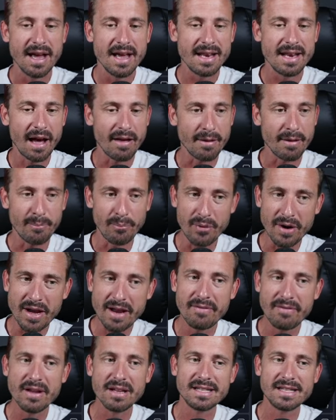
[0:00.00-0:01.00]
Now, the
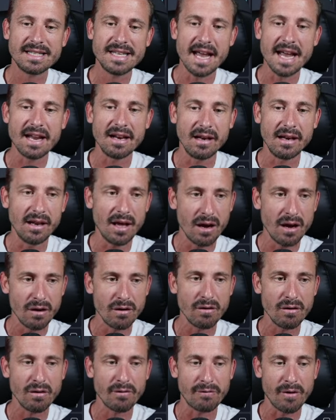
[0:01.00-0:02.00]
previous day
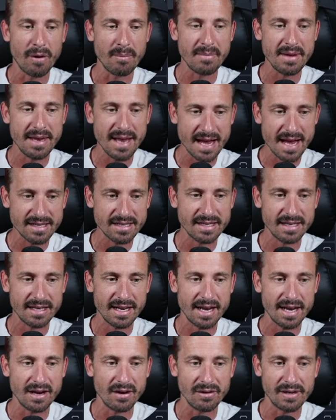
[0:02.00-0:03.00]
low from
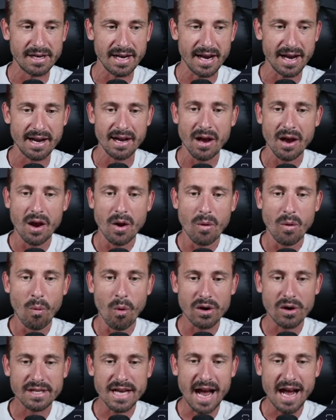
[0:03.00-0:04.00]
yesterday, okay,
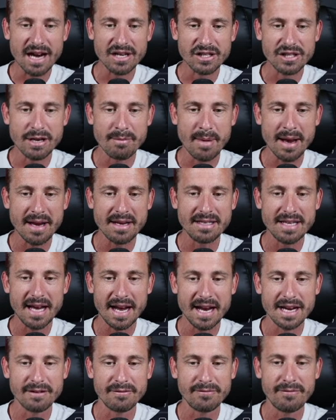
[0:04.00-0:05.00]
was actually
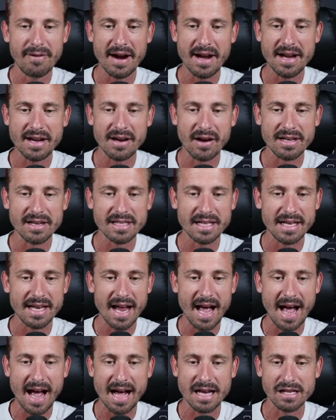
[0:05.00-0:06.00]
maintained very
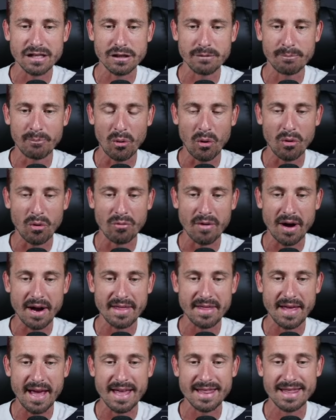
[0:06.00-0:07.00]
nicely as support
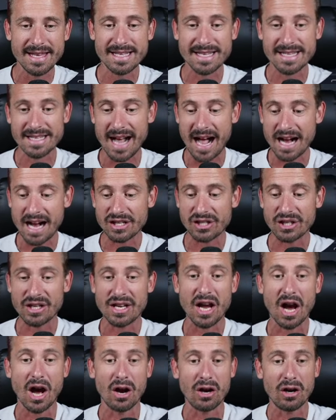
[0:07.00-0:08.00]
right there. This is
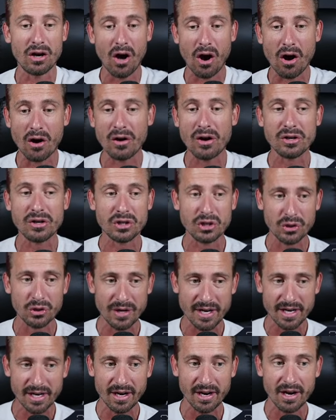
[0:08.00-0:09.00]
actually a long
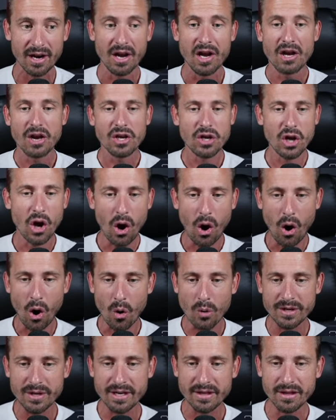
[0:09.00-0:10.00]
trigger. You're
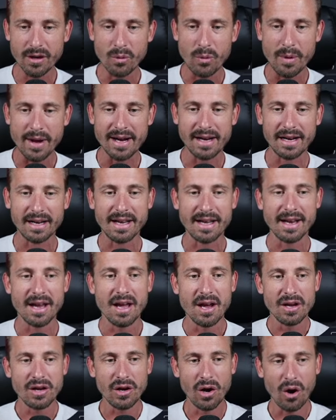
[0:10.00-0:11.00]
holding the weekly,
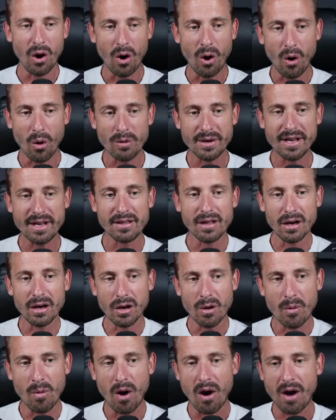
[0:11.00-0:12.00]
you're holding the
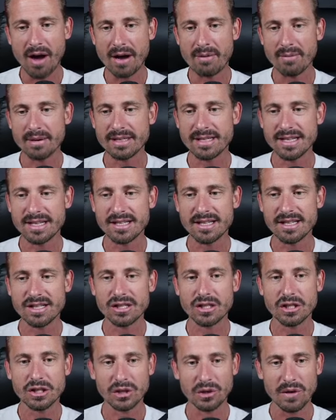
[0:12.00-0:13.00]
lower high
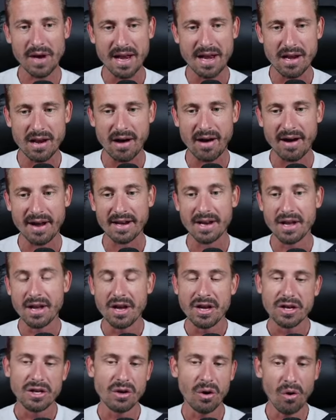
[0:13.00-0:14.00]
resistance trend line.
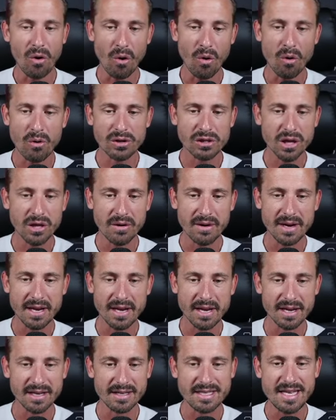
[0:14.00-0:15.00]
You're also
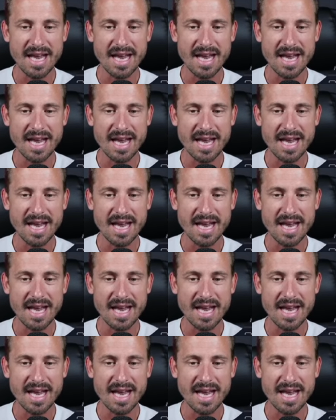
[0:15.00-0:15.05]
here